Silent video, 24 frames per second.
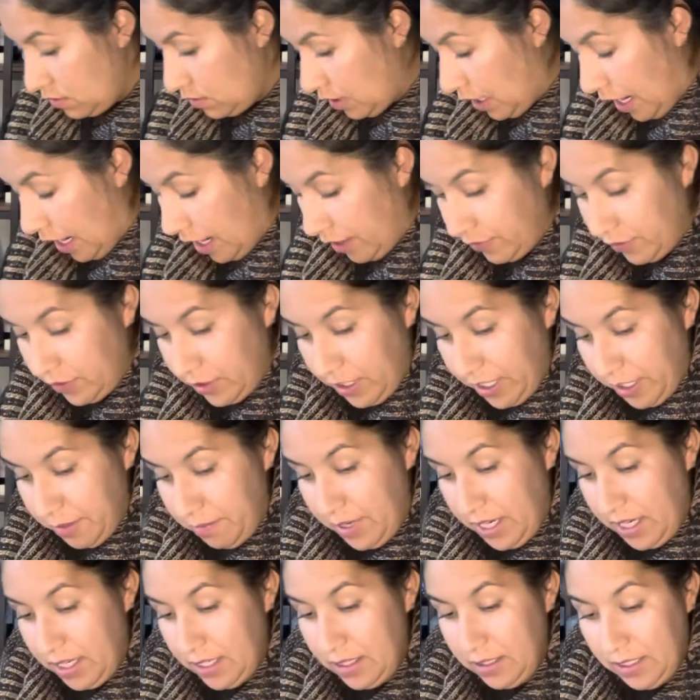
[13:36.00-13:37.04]
after I
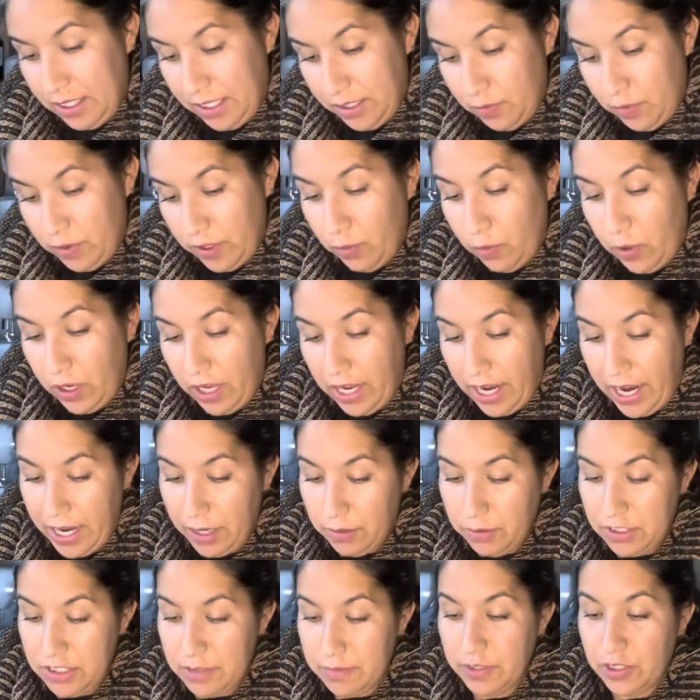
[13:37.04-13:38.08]
made like well I
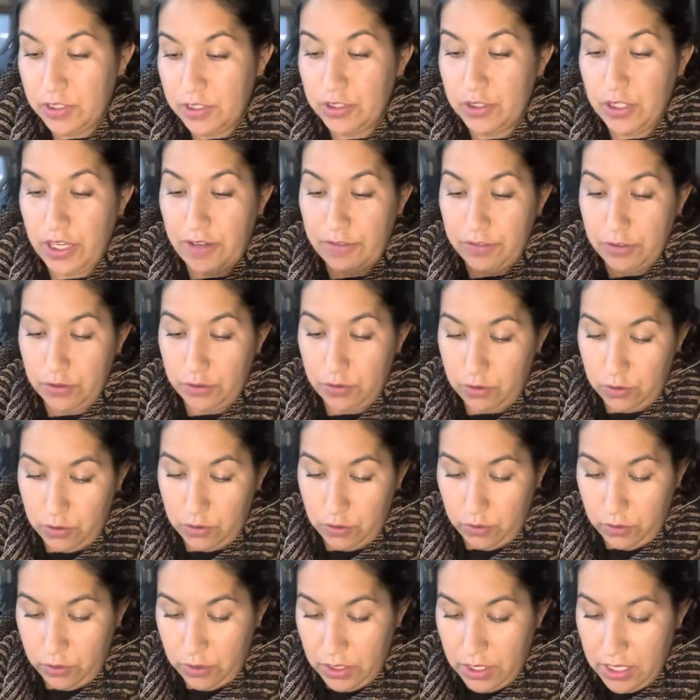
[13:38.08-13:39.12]
was because you have to do
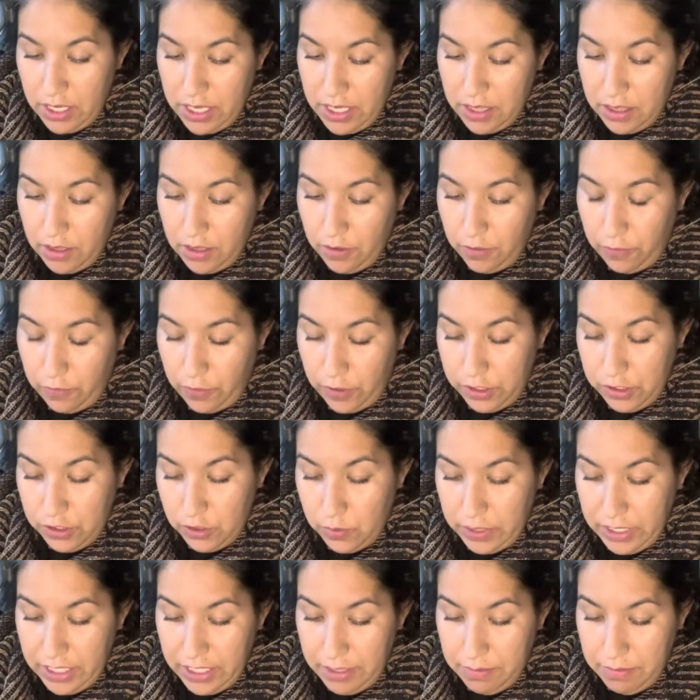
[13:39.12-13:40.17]
two the first
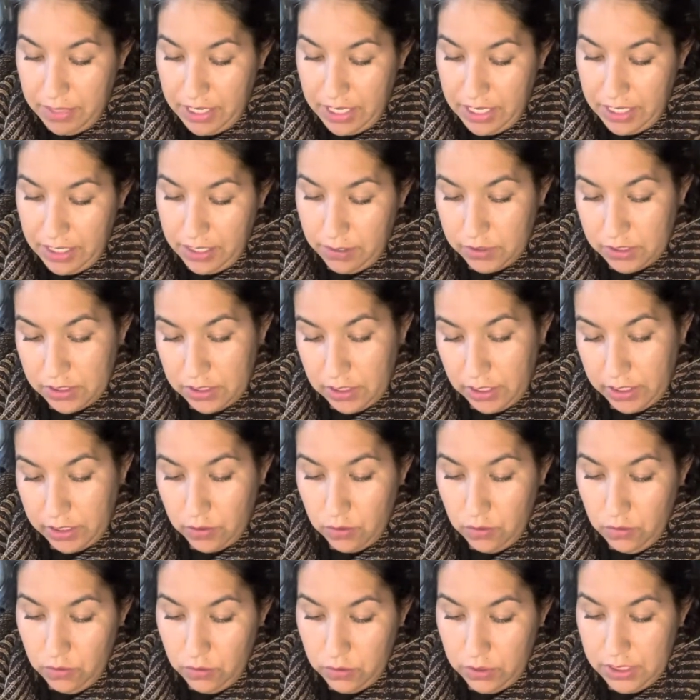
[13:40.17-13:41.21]
one I made I was like
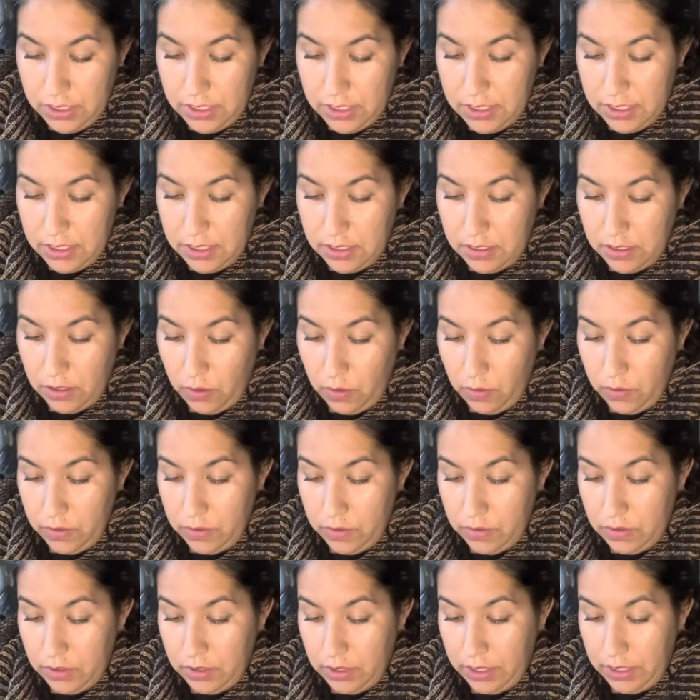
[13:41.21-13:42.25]
ooh this is so
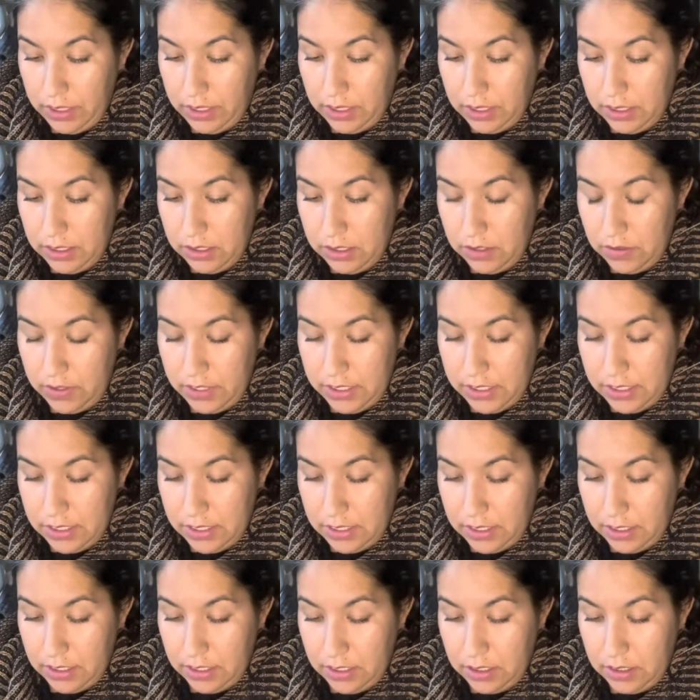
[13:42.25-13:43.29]
like
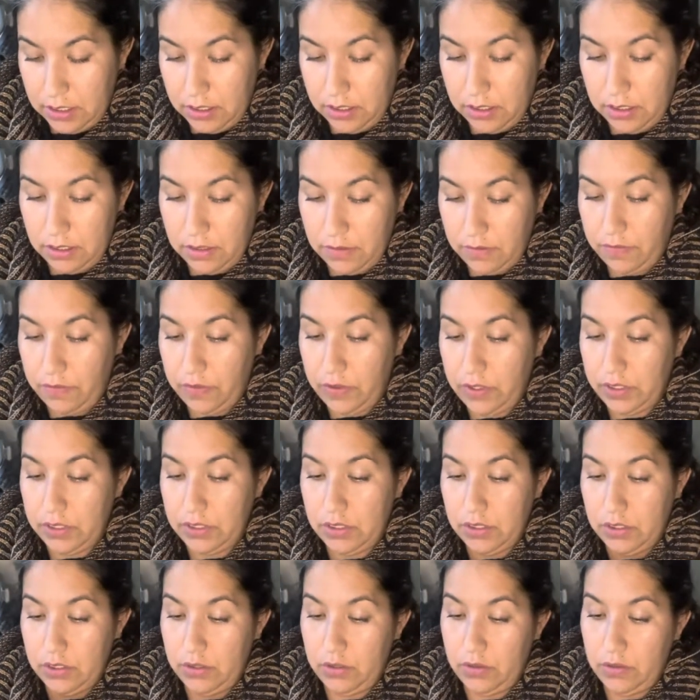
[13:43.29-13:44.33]
interesting and fun
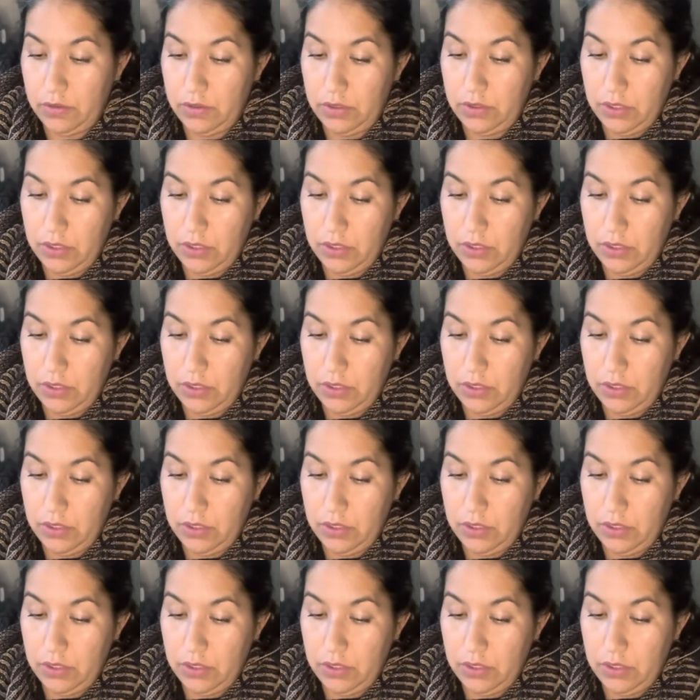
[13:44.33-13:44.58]
to do